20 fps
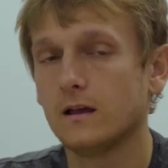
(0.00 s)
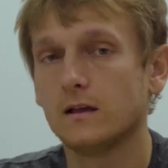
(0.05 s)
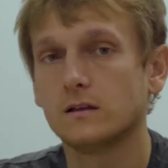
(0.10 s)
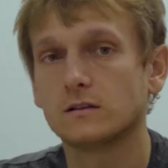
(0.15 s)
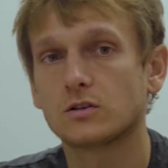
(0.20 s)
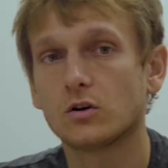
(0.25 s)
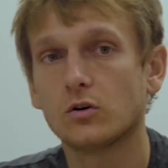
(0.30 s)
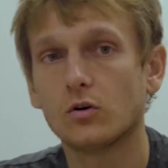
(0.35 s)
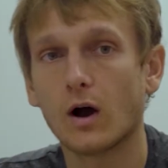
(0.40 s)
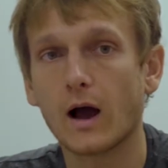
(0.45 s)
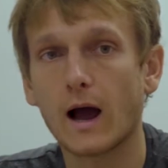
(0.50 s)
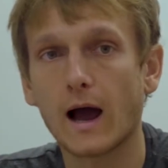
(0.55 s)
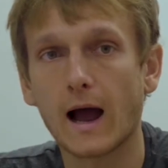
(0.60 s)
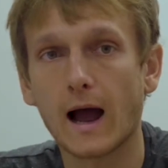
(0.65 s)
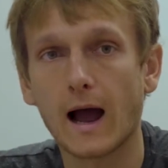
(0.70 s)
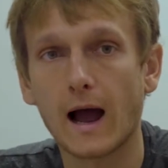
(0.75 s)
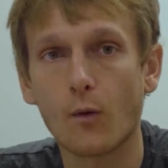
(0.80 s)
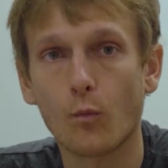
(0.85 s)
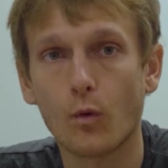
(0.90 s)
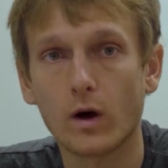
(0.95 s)
So
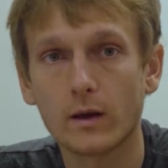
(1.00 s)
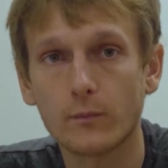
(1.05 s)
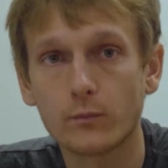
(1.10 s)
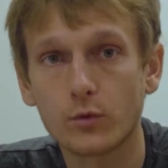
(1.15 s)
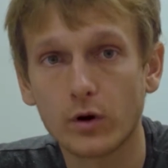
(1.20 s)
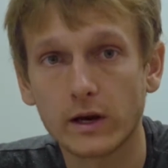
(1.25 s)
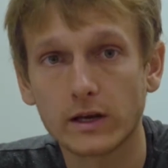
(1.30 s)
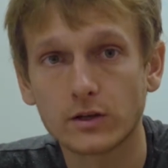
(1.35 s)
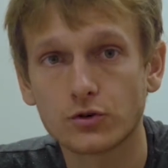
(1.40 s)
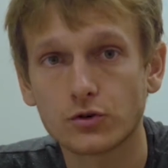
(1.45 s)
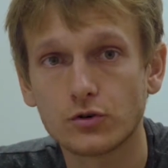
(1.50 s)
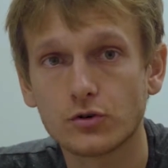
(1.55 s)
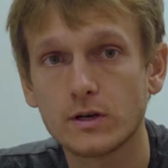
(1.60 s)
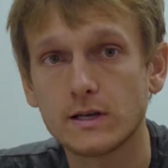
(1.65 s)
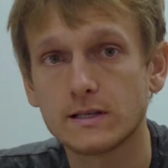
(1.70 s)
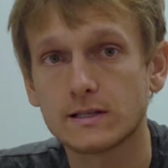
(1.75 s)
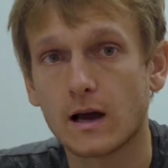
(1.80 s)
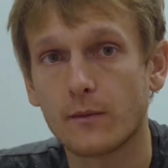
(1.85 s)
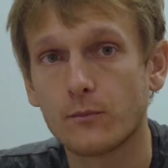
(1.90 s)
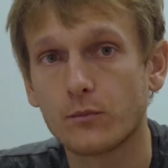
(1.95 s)
what I'm going to do
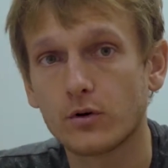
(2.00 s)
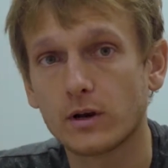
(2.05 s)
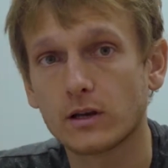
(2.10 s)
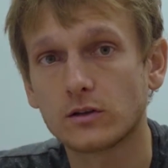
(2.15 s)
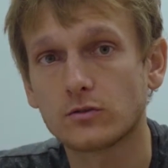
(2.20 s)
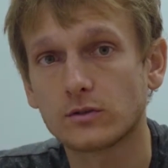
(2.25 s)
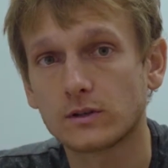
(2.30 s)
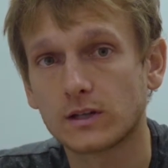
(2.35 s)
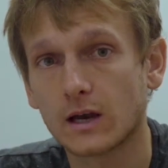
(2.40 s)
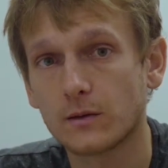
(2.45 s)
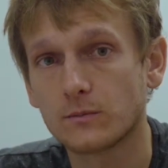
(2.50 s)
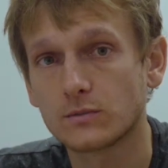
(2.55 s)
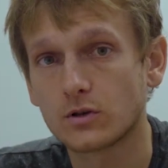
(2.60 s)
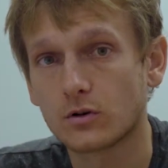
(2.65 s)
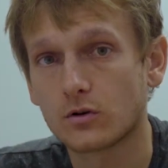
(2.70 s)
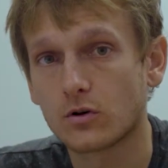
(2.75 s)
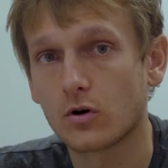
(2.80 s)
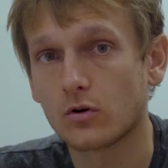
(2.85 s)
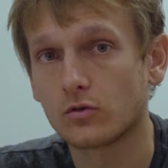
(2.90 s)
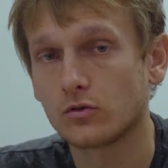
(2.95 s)
is I'm going to type the
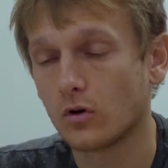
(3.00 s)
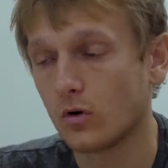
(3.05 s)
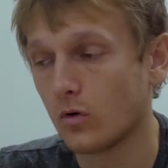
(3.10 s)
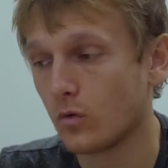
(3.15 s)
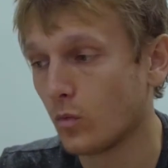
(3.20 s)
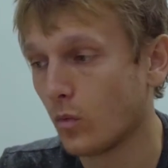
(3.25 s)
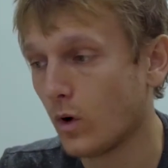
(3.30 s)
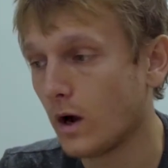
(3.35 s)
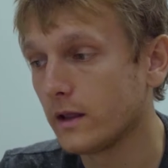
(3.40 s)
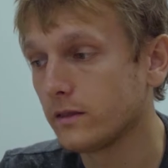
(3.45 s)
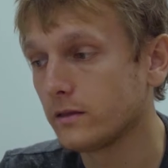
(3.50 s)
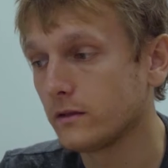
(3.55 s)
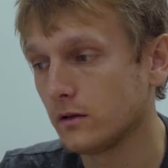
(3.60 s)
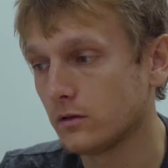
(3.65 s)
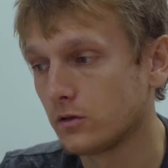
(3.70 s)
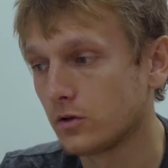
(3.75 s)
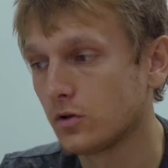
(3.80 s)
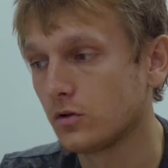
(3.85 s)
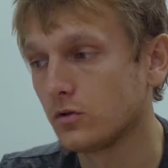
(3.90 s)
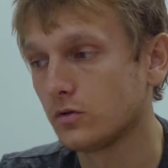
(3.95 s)
code 1,
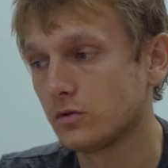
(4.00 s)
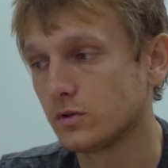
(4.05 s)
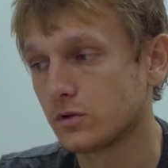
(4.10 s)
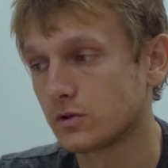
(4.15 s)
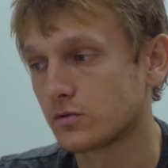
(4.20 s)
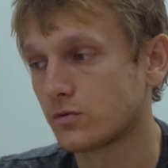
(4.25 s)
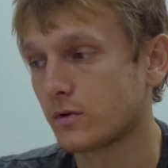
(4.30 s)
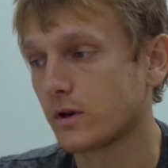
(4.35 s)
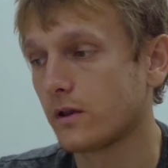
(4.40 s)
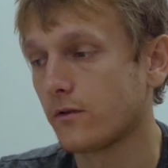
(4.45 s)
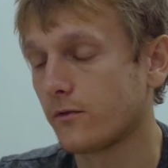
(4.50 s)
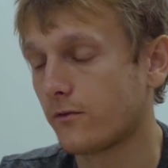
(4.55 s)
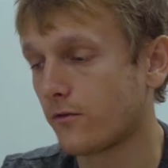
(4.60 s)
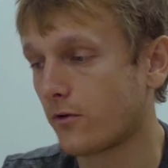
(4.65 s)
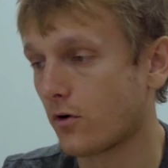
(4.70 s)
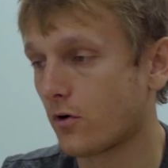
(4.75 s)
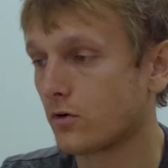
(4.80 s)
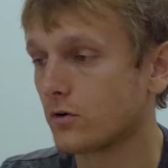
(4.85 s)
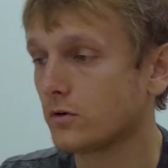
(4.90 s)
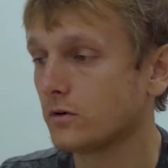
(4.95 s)
2, 3,
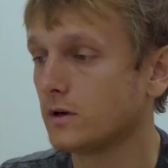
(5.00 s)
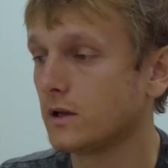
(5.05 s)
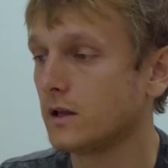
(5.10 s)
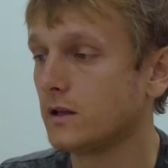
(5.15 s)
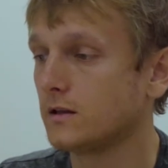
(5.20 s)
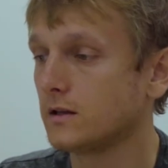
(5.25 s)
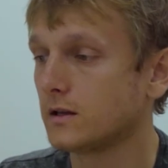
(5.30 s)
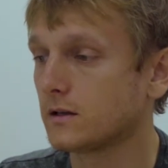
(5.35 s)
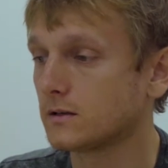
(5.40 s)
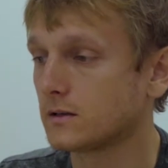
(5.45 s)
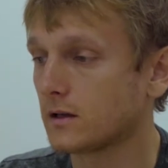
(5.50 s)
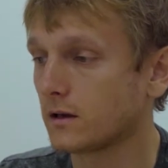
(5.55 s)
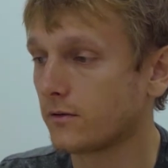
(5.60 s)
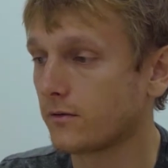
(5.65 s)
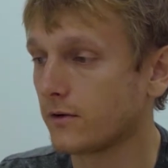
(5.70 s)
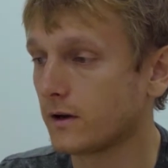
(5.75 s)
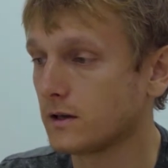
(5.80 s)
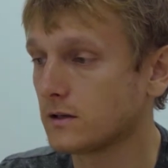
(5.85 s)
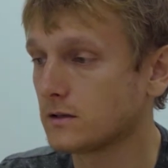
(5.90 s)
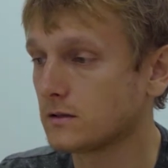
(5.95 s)
4 in the
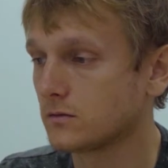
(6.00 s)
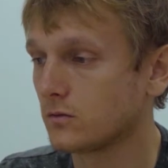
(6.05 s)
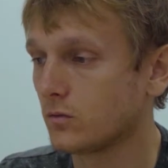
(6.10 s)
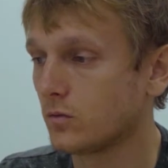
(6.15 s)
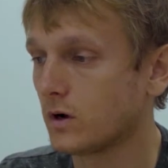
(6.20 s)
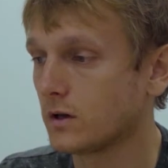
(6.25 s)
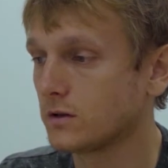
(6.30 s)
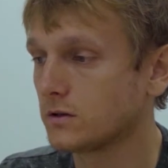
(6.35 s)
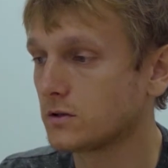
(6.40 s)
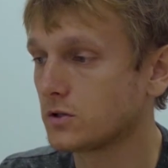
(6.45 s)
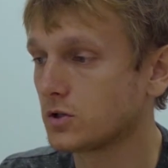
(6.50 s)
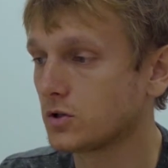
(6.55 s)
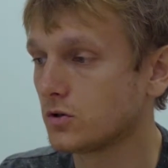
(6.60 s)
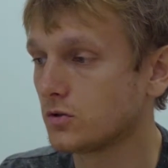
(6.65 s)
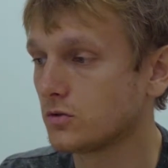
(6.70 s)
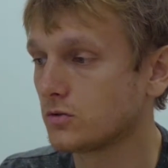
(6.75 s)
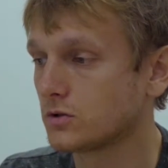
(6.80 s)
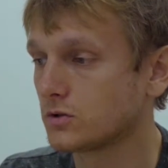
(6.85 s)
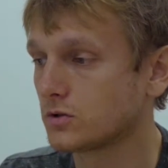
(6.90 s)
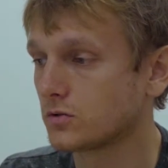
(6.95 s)
interface, 1,
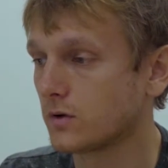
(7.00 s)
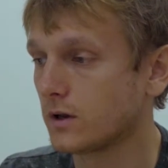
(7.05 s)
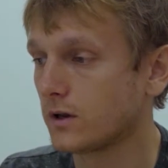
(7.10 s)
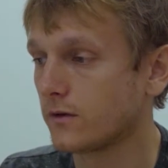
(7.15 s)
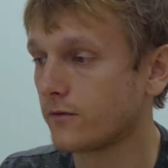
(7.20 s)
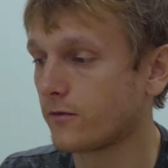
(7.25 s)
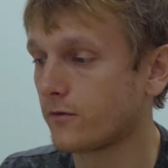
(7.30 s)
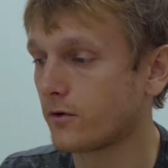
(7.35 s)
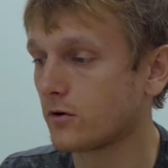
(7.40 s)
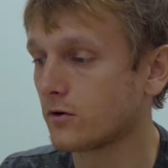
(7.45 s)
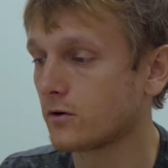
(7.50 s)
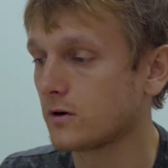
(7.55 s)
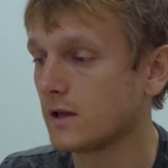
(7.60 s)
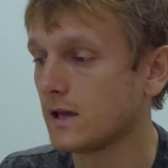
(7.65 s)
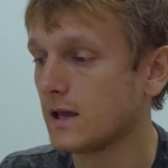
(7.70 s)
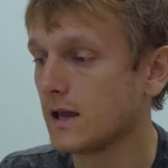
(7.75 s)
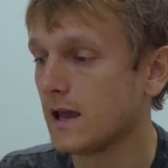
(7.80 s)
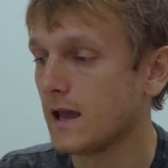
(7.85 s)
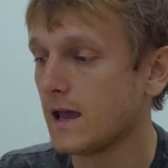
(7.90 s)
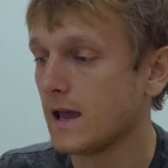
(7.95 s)
2, 3, 4,
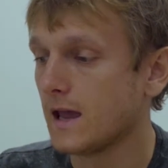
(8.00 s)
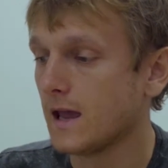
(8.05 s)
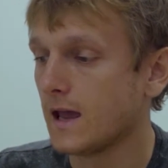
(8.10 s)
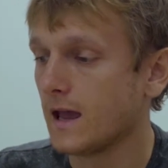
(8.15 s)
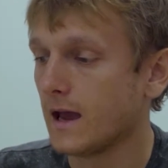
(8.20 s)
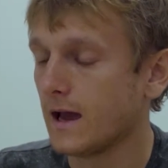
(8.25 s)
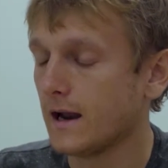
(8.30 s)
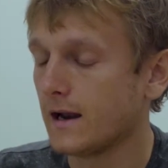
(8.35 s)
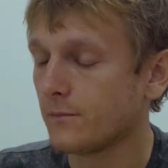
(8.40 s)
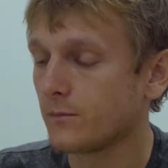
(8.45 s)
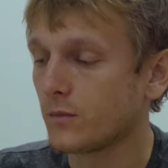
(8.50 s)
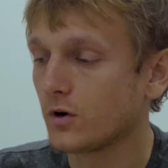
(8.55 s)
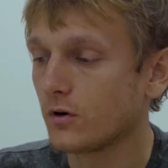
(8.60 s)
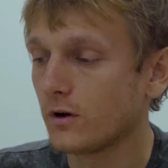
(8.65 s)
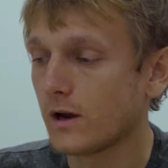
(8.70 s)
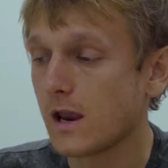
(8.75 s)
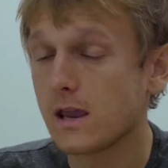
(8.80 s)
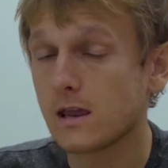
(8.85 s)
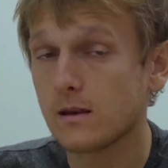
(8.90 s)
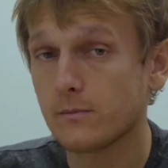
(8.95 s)
and I'm
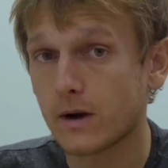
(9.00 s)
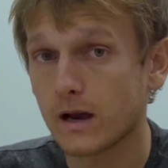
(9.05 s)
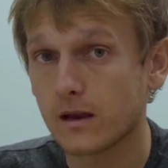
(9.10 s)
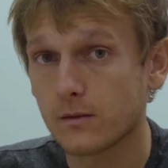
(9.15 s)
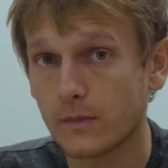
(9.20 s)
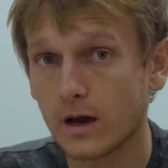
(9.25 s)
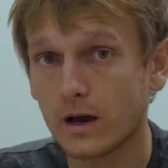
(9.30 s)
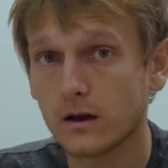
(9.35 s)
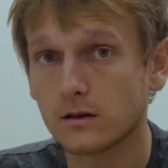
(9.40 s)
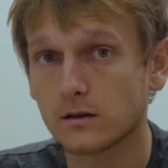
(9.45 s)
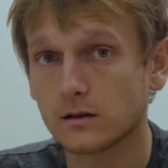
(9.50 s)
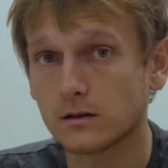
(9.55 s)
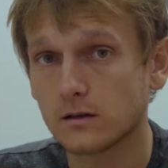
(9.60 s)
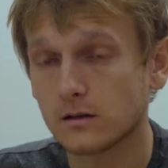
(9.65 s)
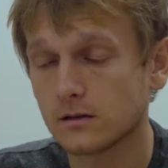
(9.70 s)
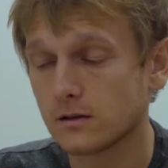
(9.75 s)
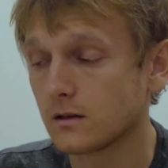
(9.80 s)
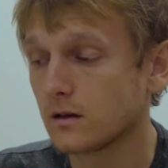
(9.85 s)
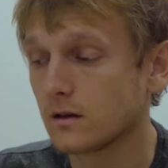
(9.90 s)
going in my mind